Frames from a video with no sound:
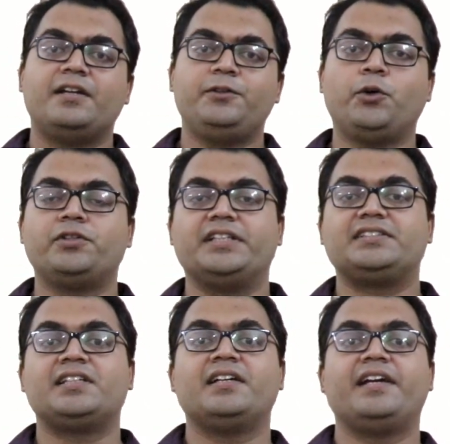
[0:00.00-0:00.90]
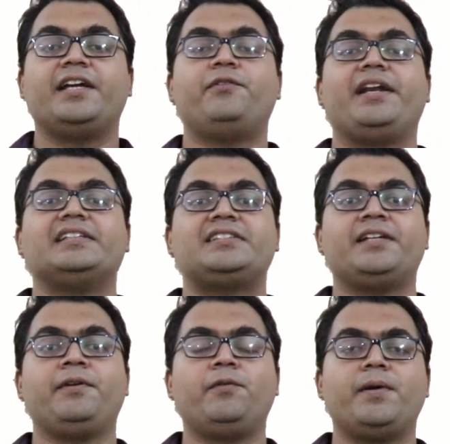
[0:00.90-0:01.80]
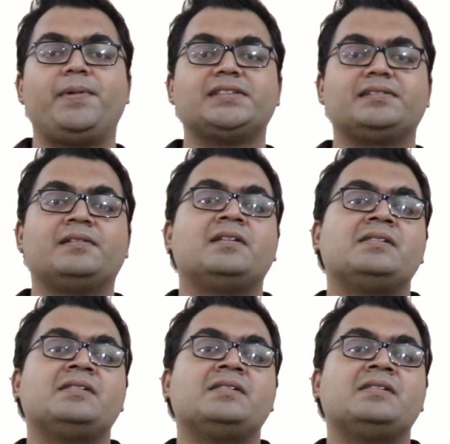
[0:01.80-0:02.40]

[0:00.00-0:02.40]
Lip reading: noticed in various review papers